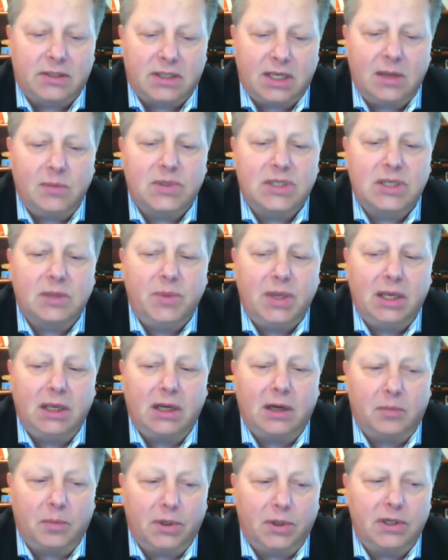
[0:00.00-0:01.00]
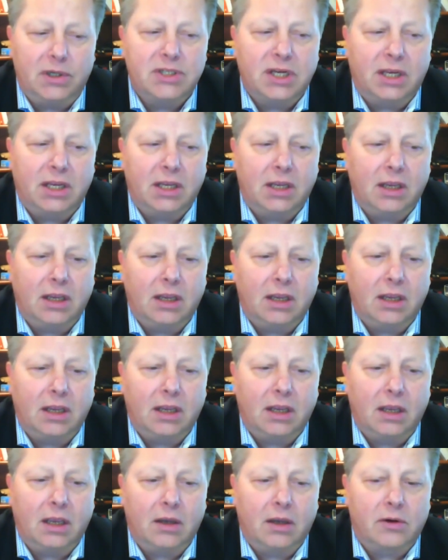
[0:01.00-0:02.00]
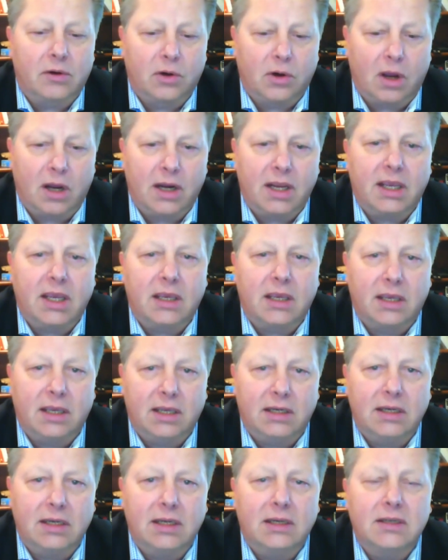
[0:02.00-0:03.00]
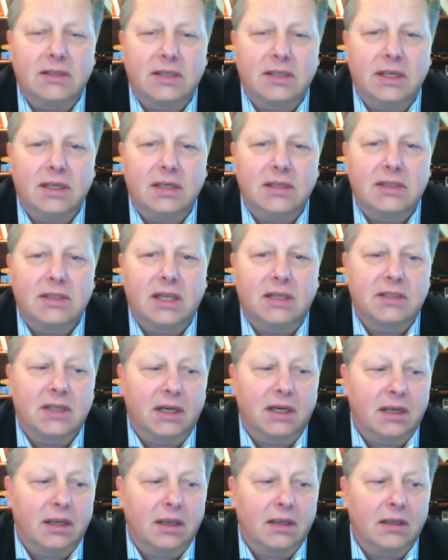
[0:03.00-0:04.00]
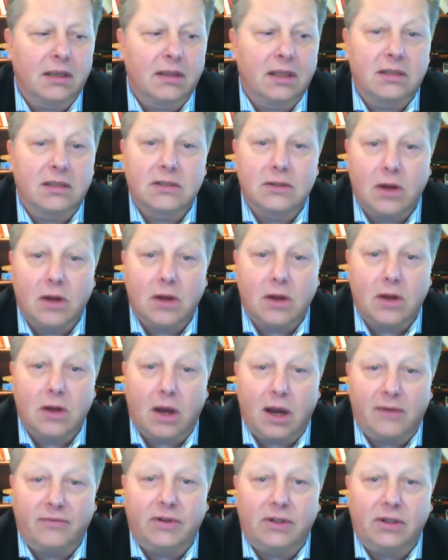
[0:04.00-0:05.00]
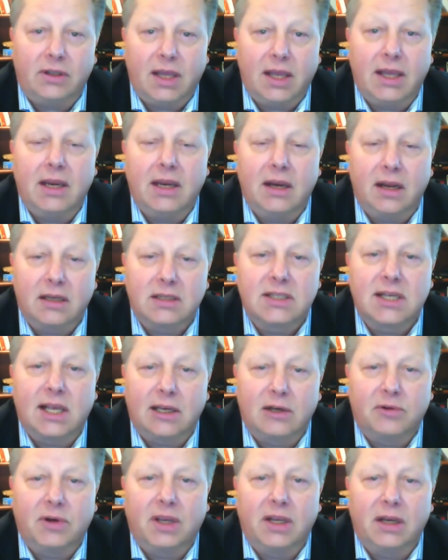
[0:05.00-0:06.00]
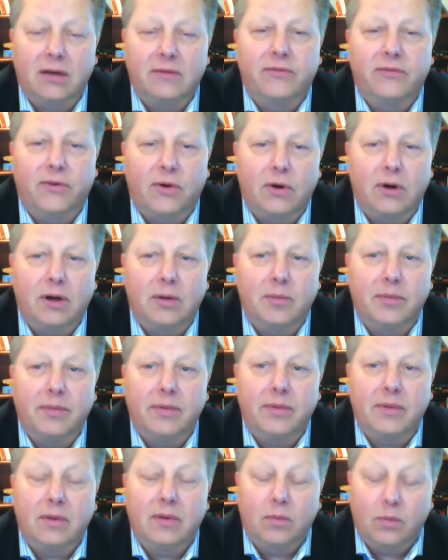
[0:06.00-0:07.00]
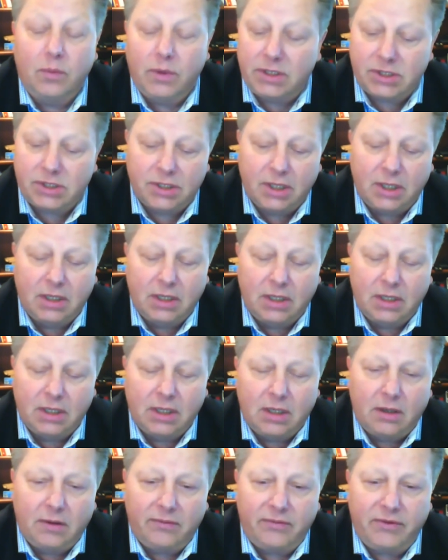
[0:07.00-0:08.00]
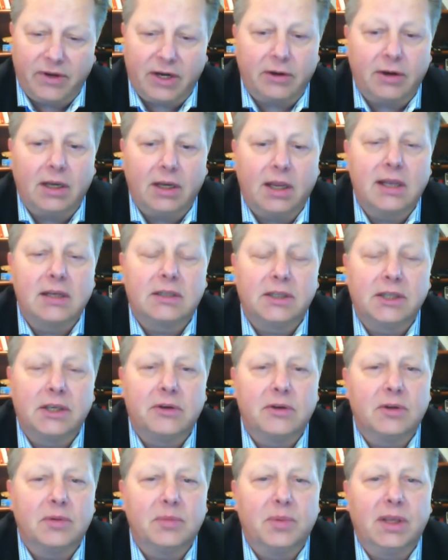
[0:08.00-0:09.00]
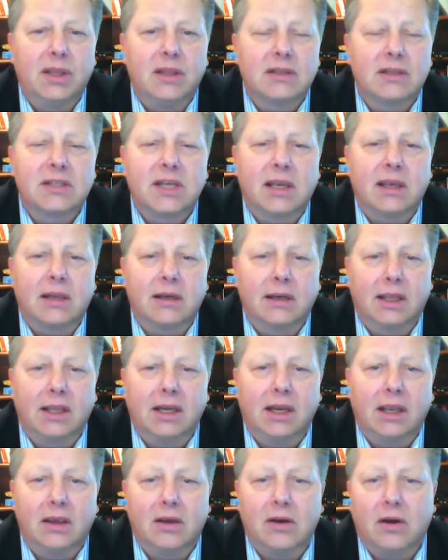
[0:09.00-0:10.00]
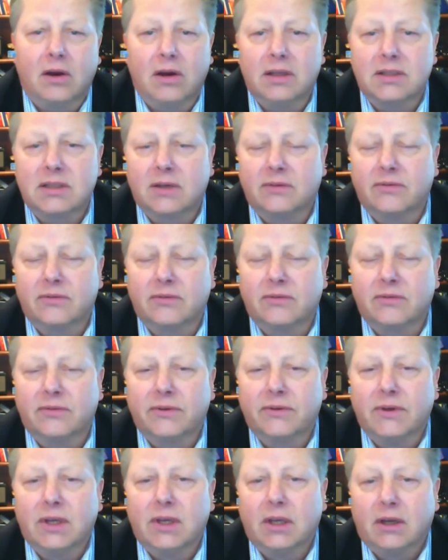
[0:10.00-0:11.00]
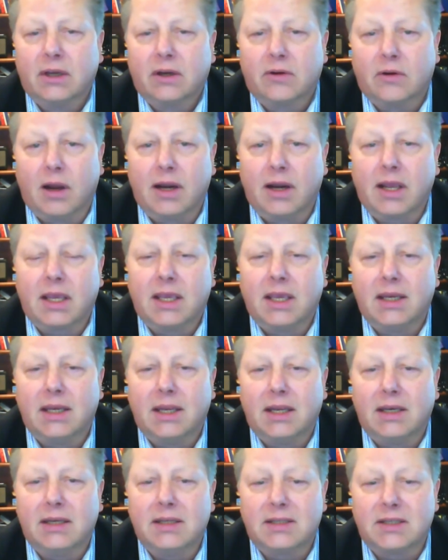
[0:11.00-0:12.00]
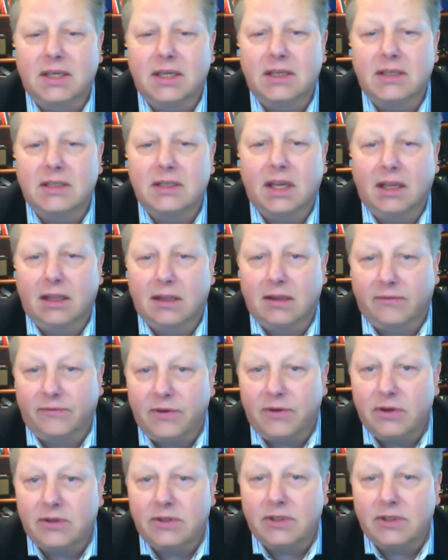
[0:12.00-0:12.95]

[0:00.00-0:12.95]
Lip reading: there seems to be an emerging chronic kidney disease that's novel and an accelerated form, which very likely could be the second leading cause of chronic kidney disease in the